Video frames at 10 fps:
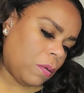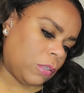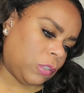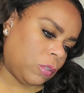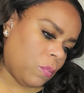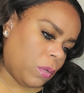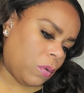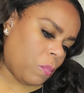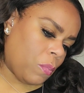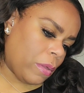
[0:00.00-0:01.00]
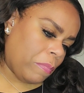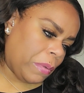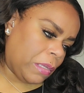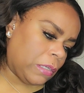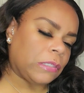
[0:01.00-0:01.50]
showing in a
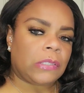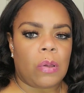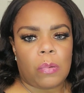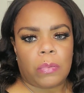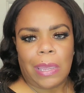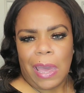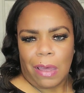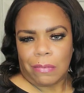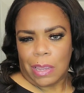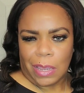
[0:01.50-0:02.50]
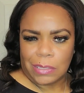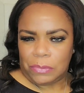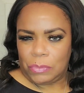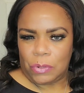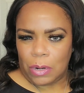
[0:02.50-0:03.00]
1B, so they have to have
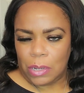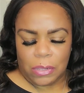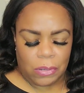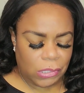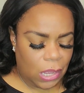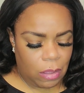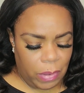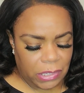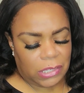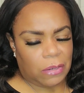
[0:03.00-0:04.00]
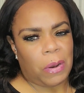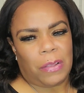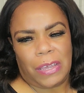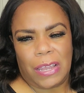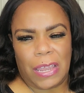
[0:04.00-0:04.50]
some dark colors. I imagine they
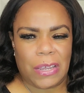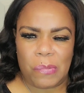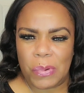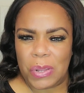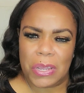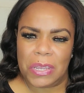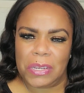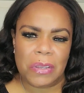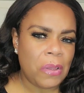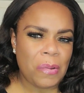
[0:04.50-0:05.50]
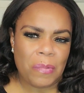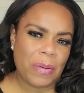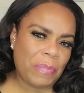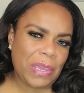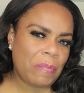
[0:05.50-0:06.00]
probably got like a 1,
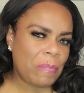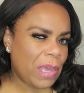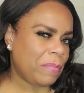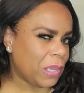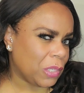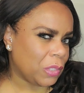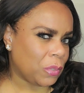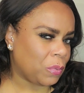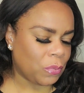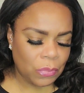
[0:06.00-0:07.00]
1B and maybe a 2.